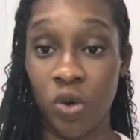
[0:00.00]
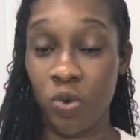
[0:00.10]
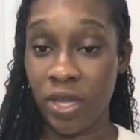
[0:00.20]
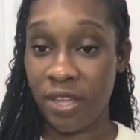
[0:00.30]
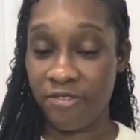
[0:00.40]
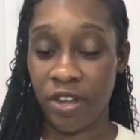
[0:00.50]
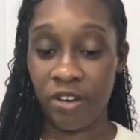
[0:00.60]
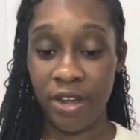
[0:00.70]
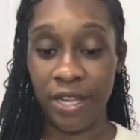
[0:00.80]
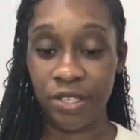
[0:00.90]
know if I
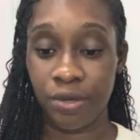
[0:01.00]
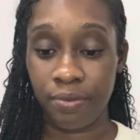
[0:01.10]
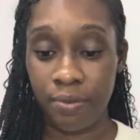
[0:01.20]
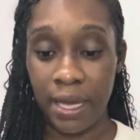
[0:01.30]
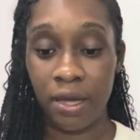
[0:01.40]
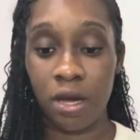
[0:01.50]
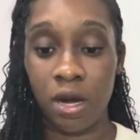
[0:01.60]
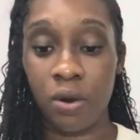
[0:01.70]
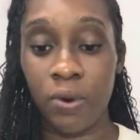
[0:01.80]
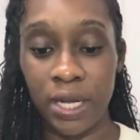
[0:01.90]
write something about
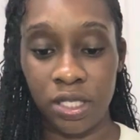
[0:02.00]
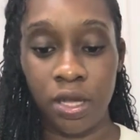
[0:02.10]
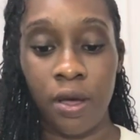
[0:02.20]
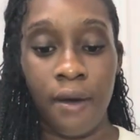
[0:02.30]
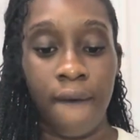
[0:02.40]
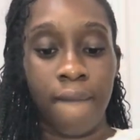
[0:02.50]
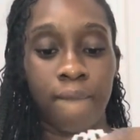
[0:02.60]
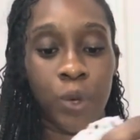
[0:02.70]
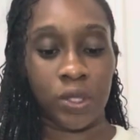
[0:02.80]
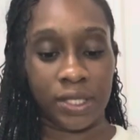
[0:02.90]
or what,
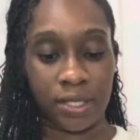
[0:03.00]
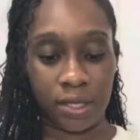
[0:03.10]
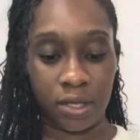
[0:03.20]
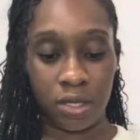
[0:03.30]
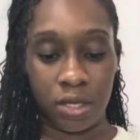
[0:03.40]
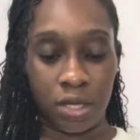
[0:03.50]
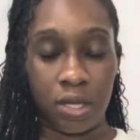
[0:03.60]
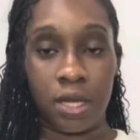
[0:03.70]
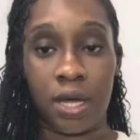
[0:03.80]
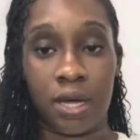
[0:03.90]
but
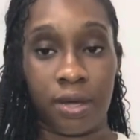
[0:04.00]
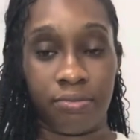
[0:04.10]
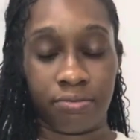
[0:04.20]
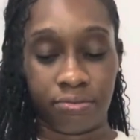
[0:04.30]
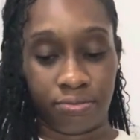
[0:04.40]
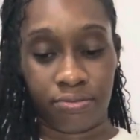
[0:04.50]
I'm